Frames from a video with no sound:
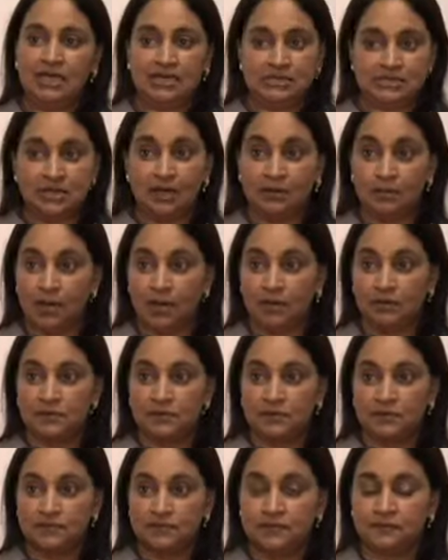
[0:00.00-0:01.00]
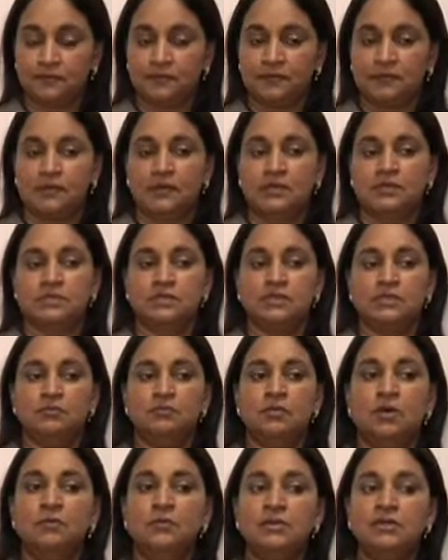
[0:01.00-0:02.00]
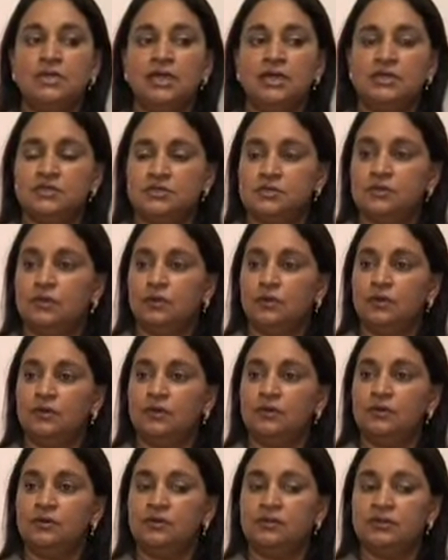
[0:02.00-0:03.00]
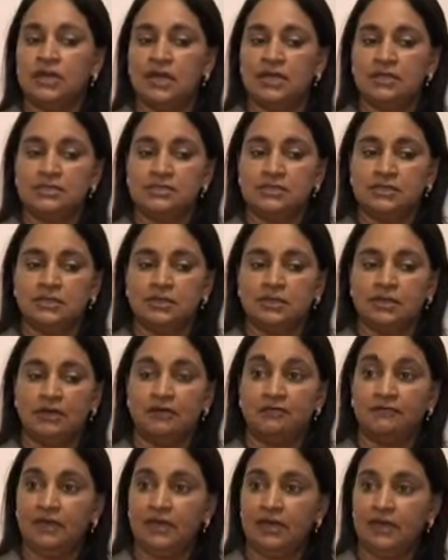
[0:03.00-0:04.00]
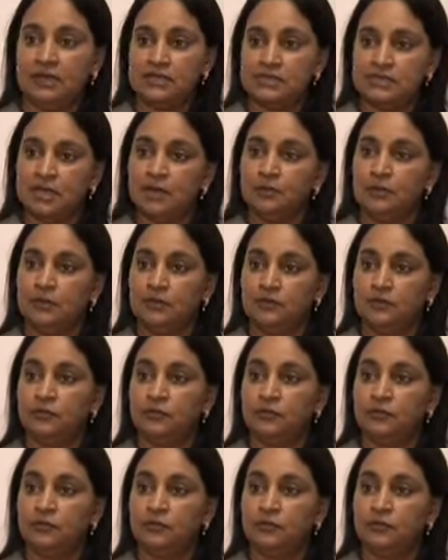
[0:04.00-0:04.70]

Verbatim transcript: has come out. So the moment I saw that awareness coming